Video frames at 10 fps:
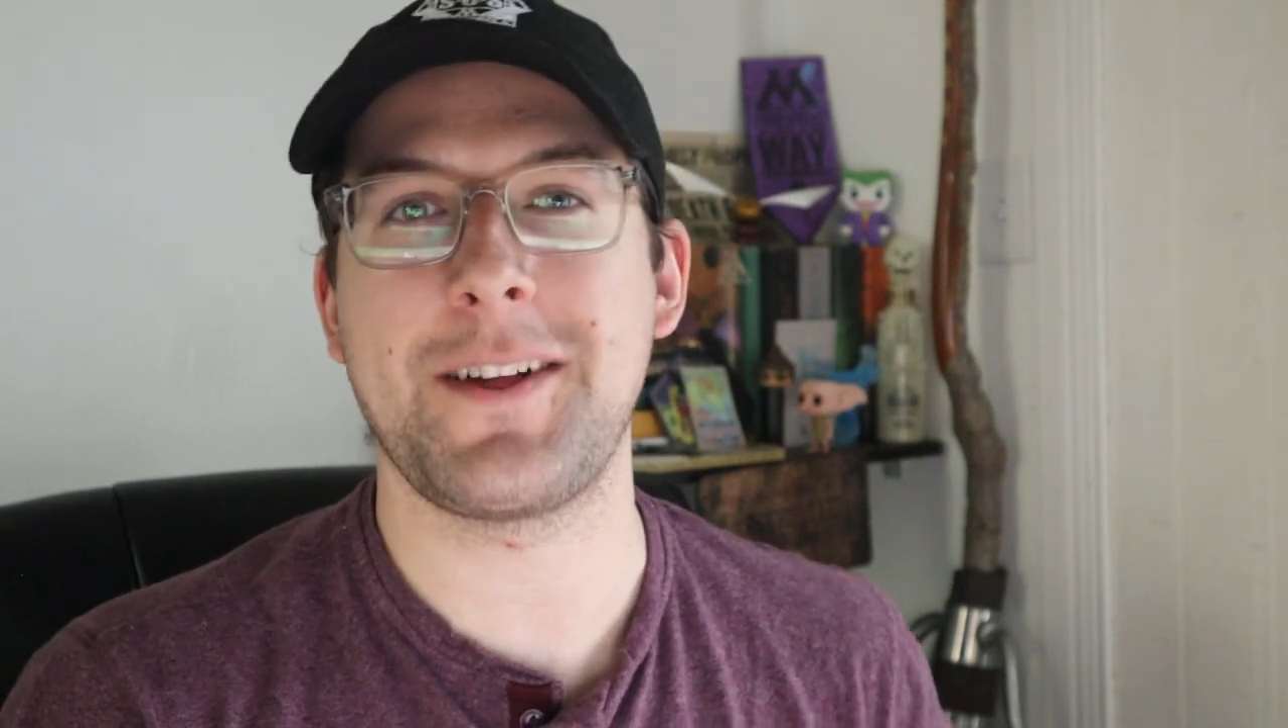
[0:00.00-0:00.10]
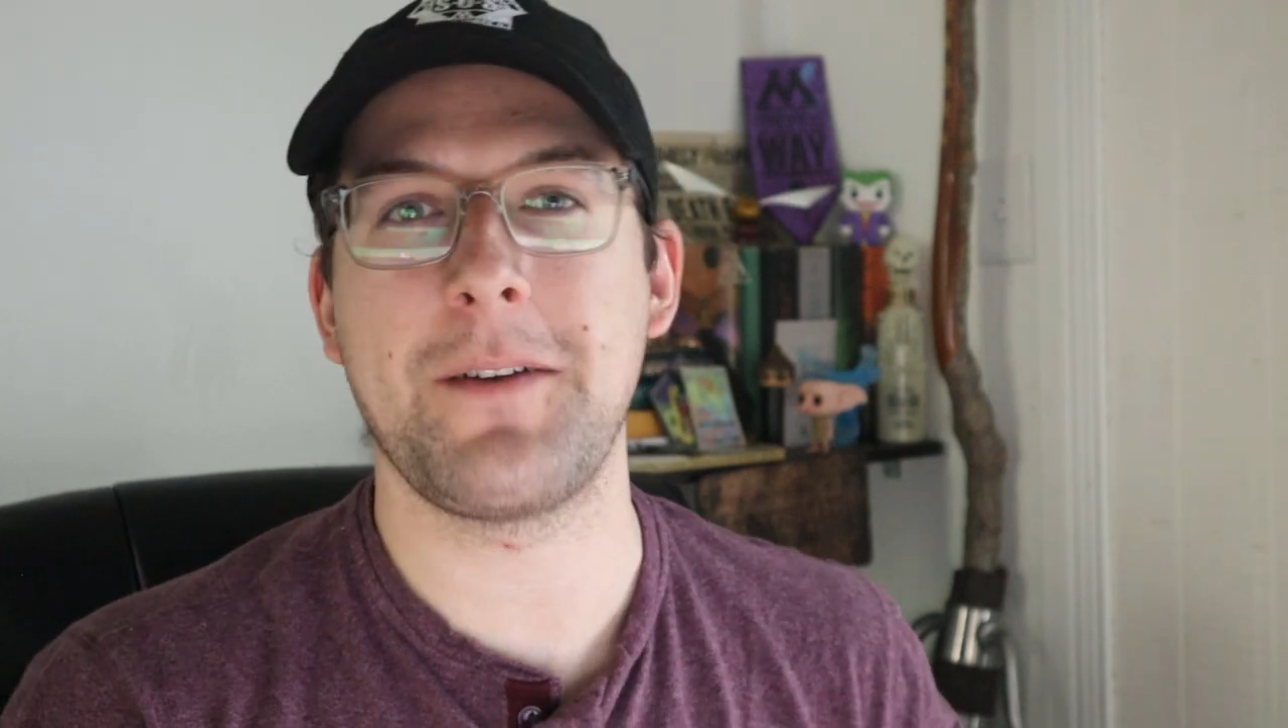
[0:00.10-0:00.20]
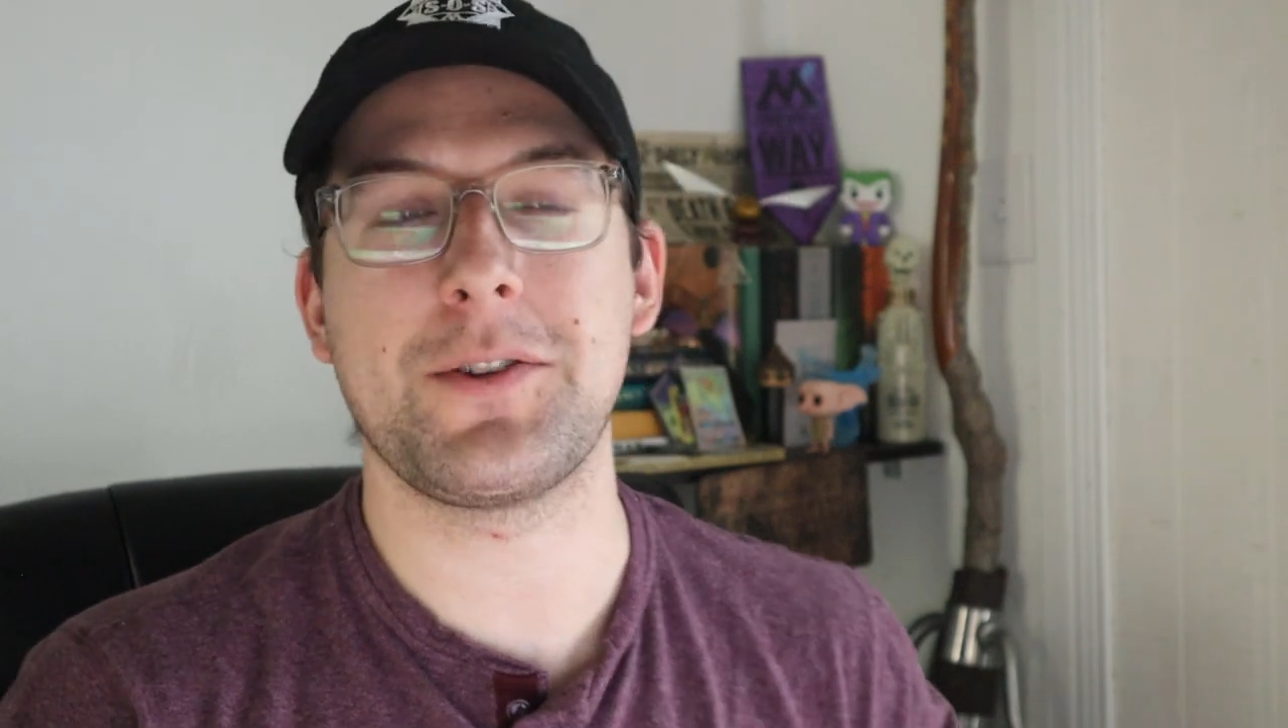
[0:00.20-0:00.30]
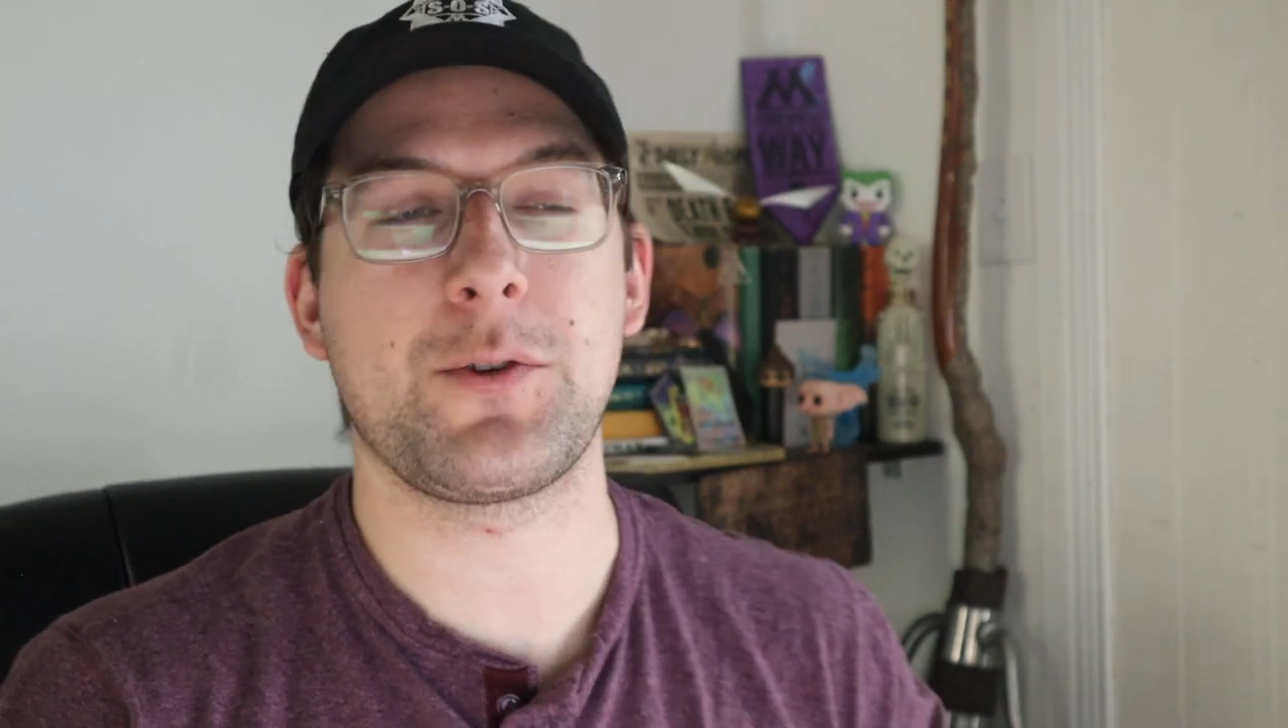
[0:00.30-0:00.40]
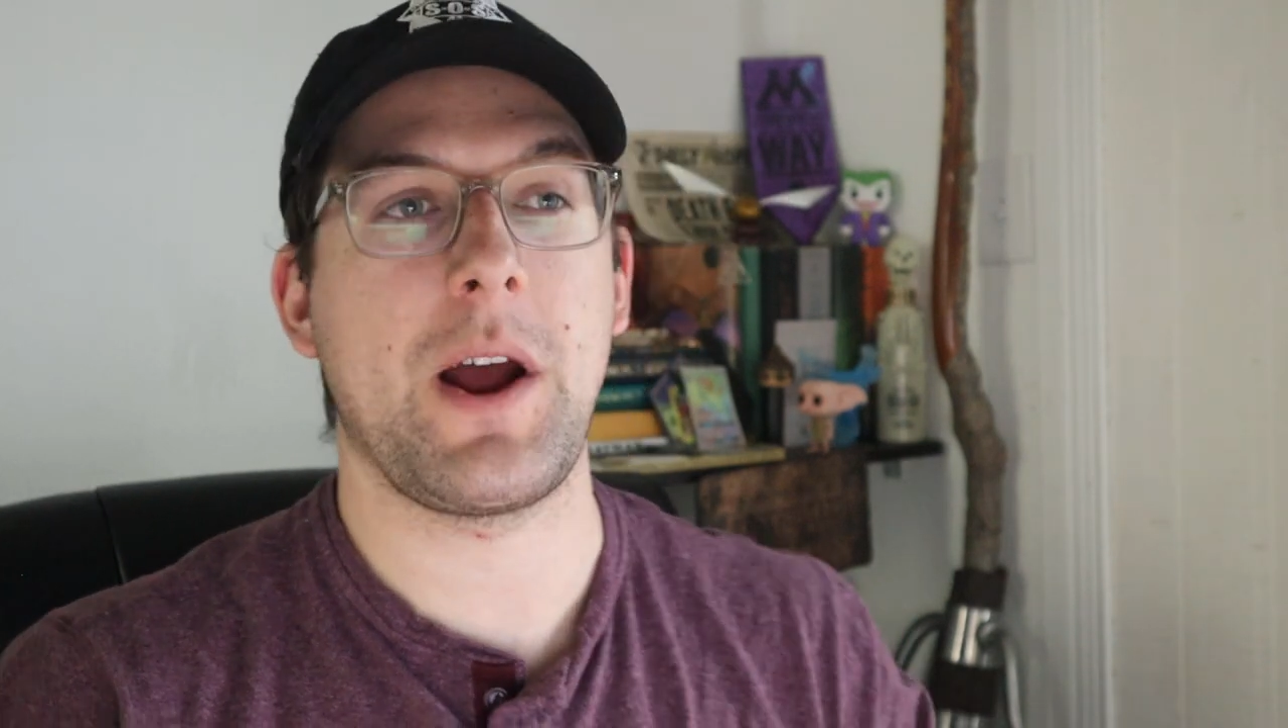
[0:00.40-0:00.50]
all
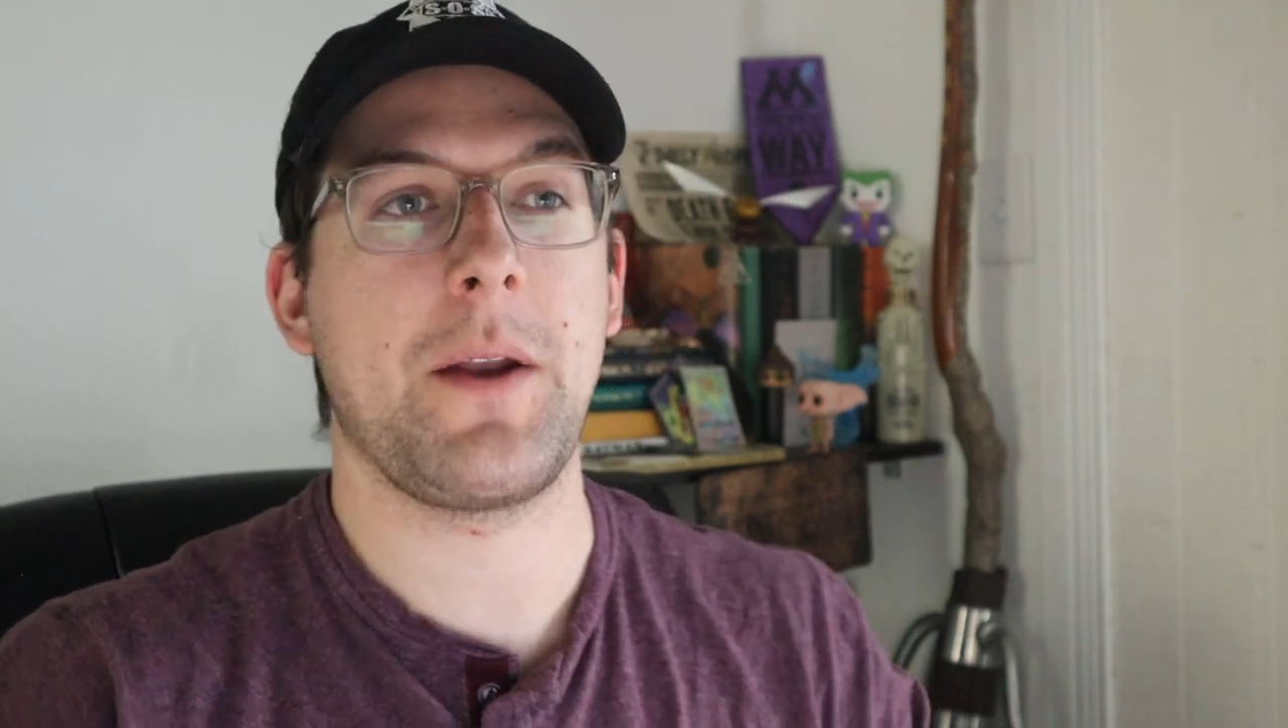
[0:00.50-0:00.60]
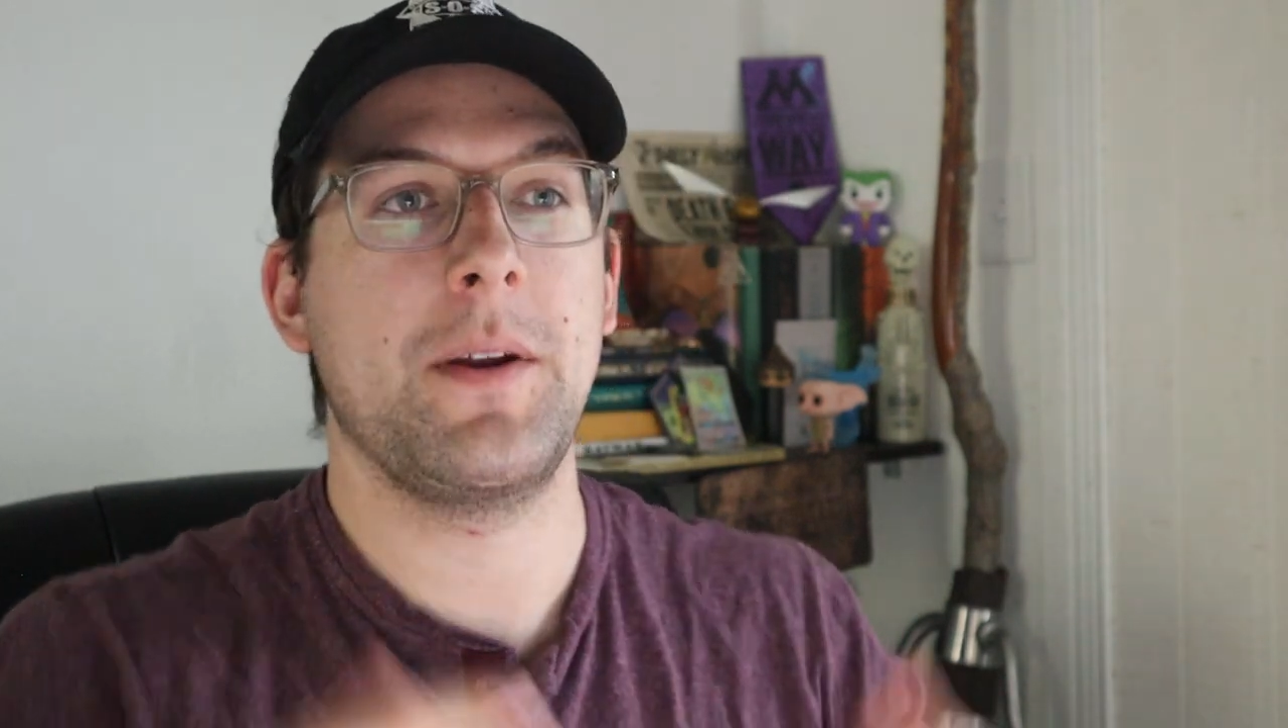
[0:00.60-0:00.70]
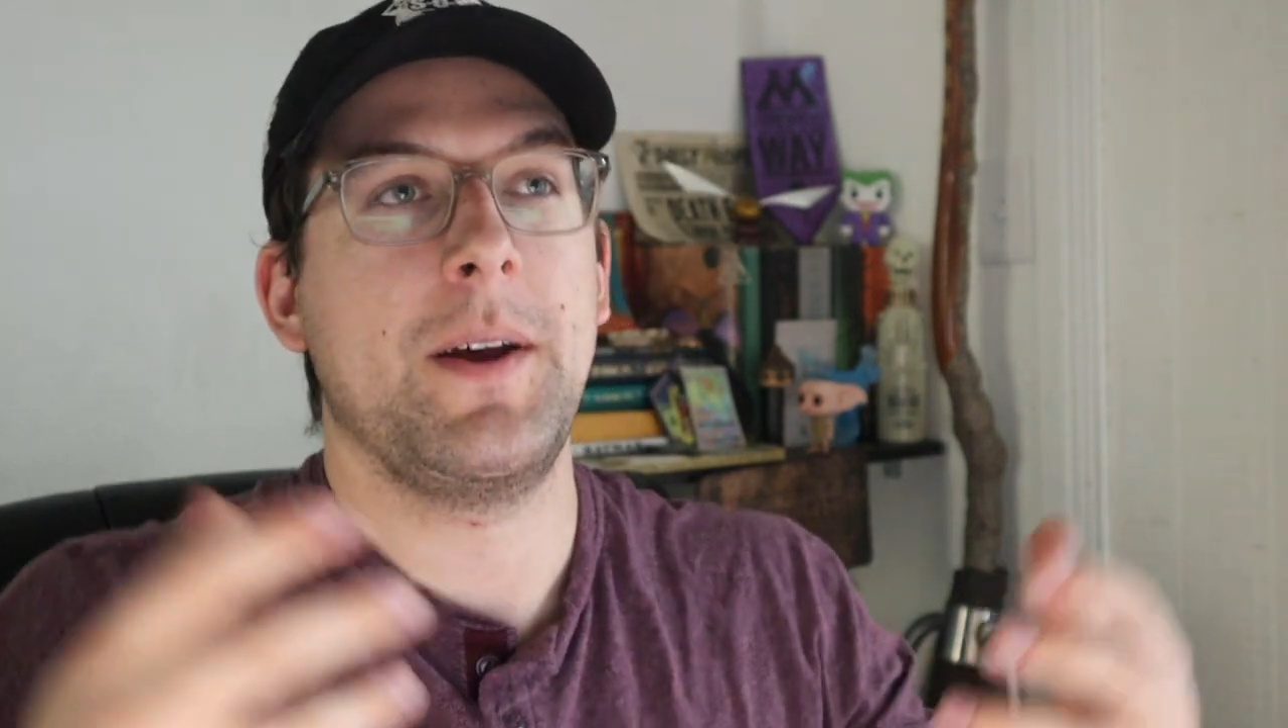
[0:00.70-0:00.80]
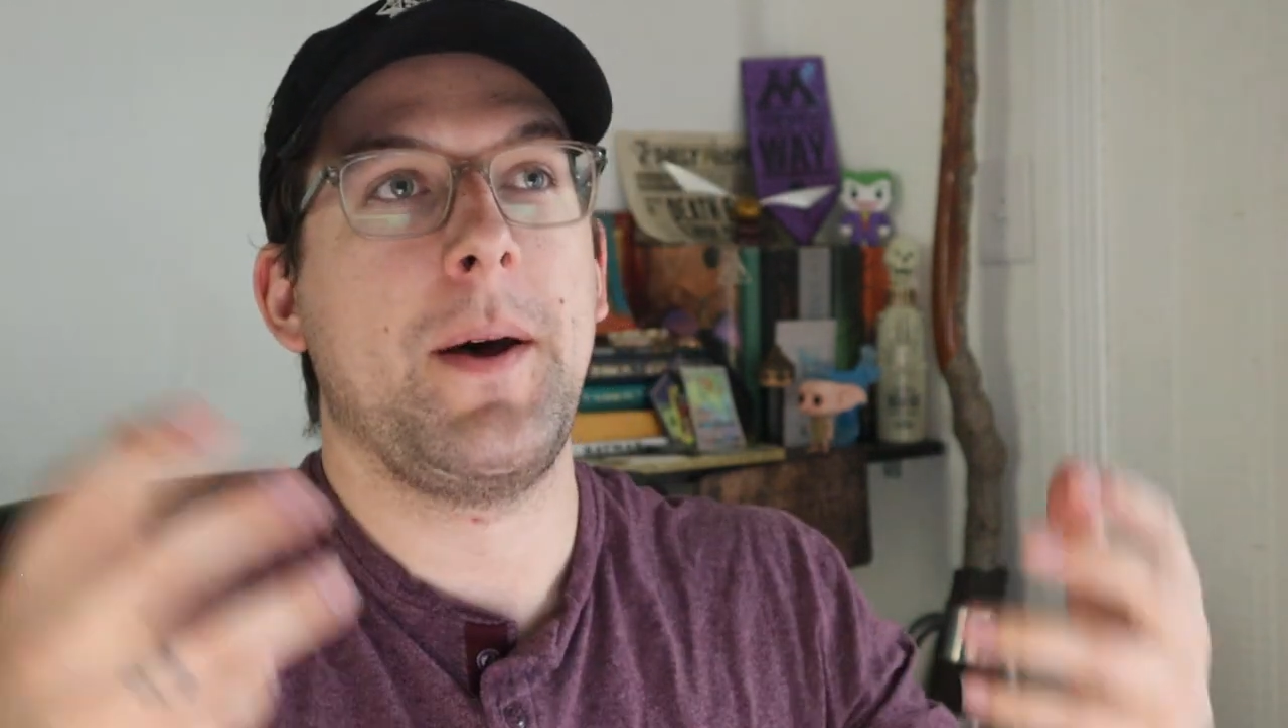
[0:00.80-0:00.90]
over the ground,